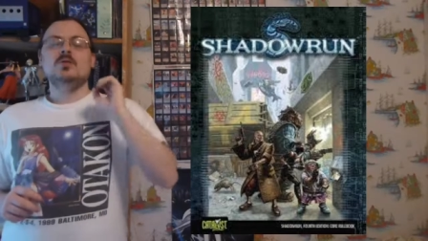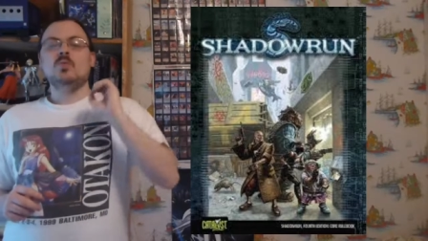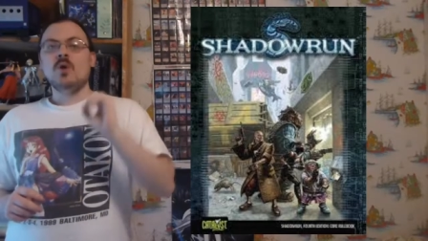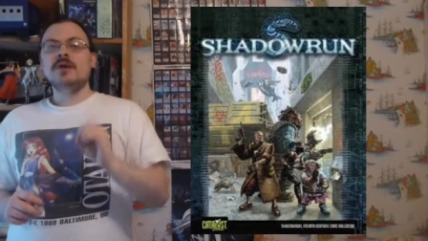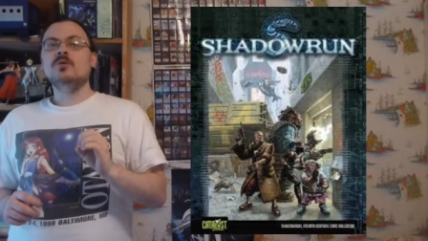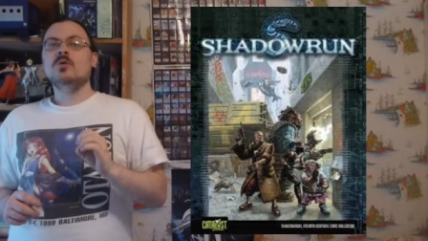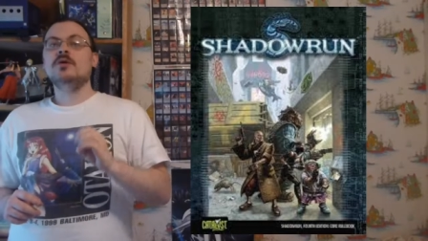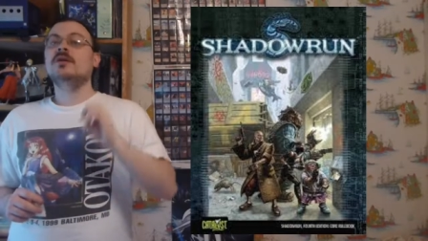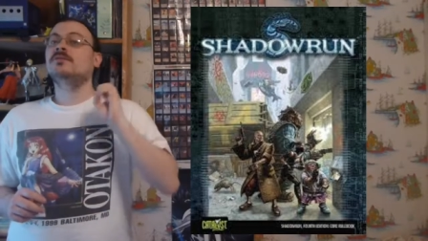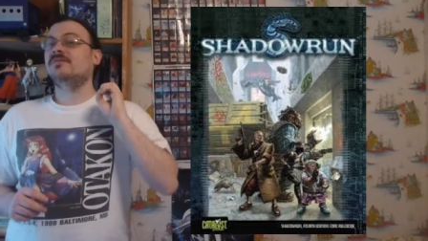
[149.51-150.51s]
One
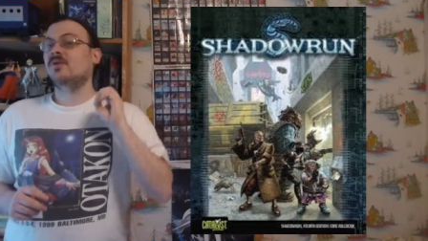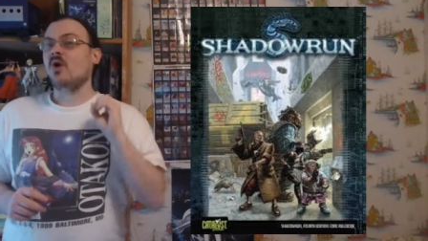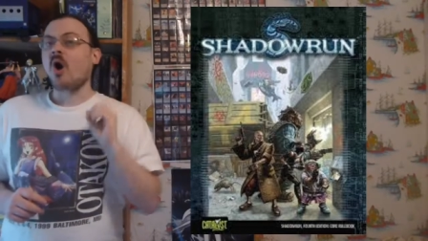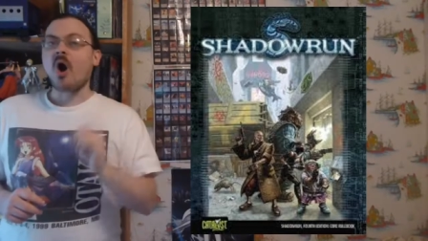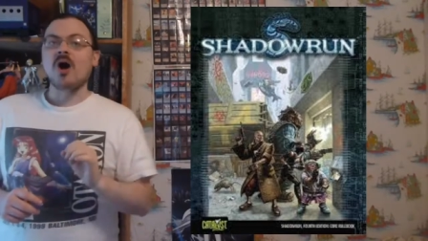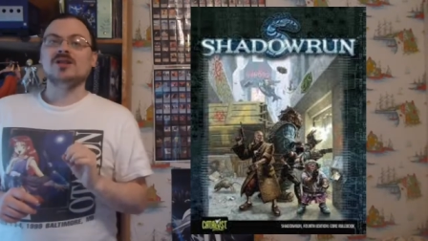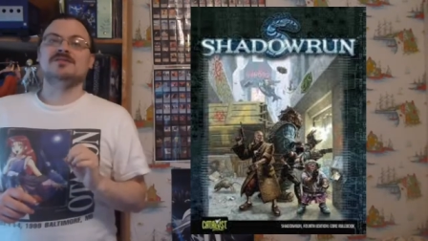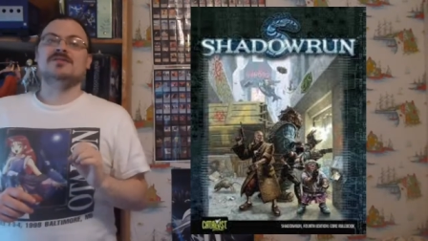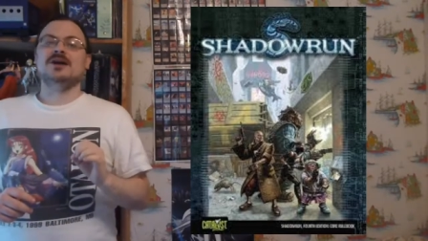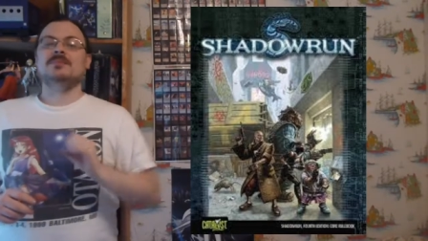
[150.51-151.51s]
order for all
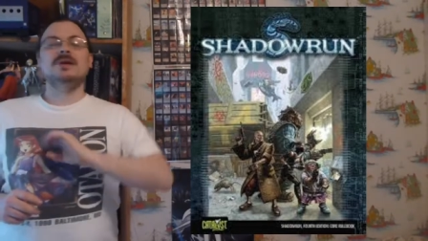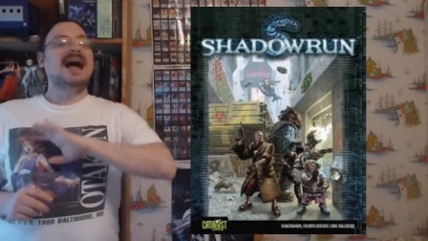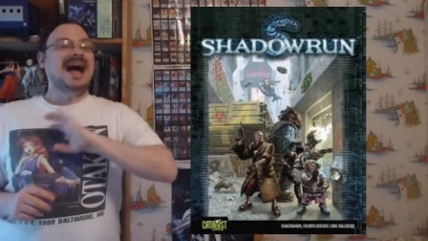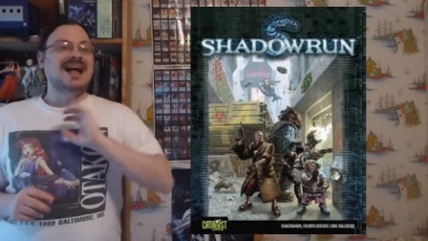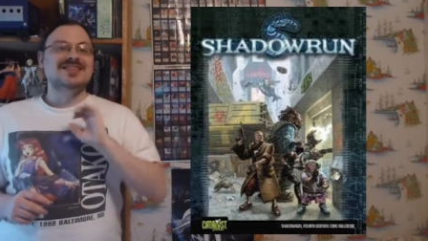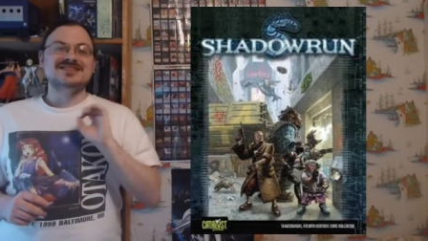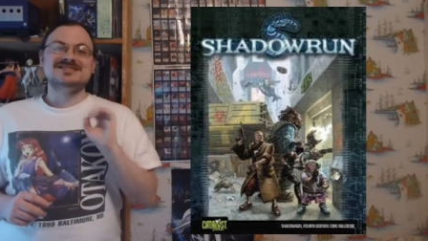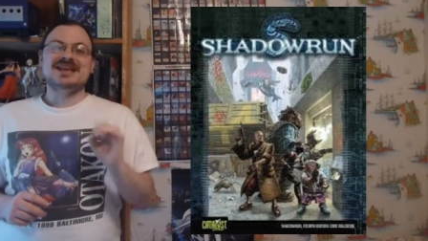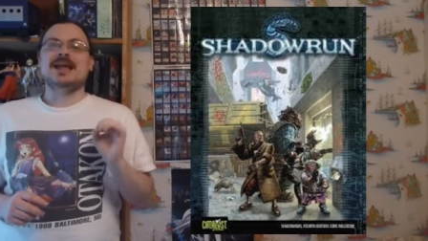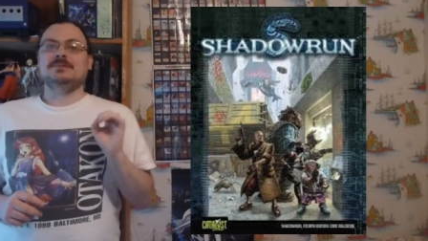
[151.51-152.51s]
of them at the
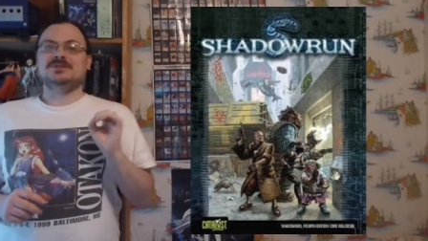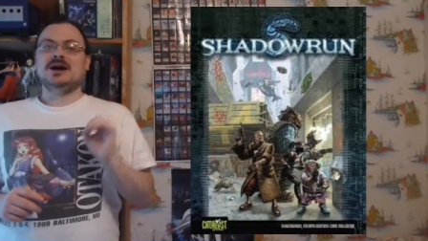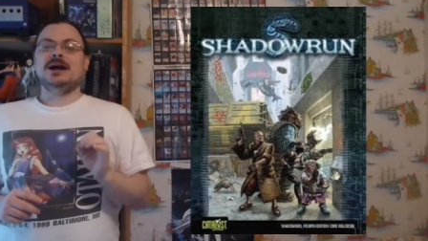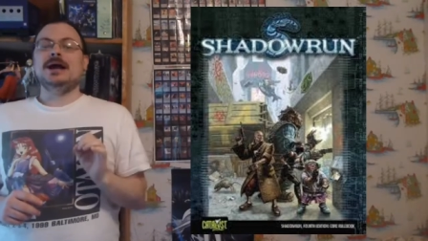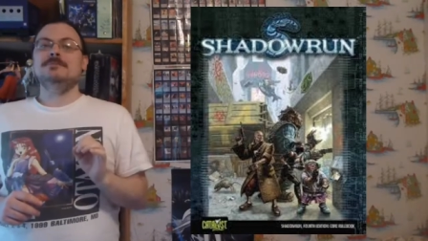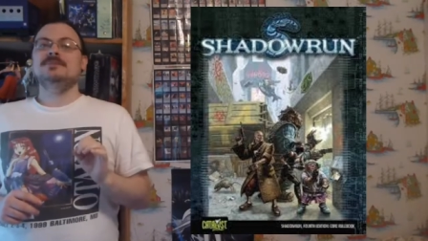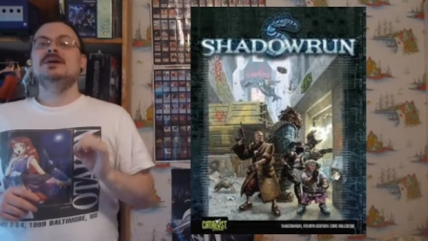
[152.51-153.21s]
same time.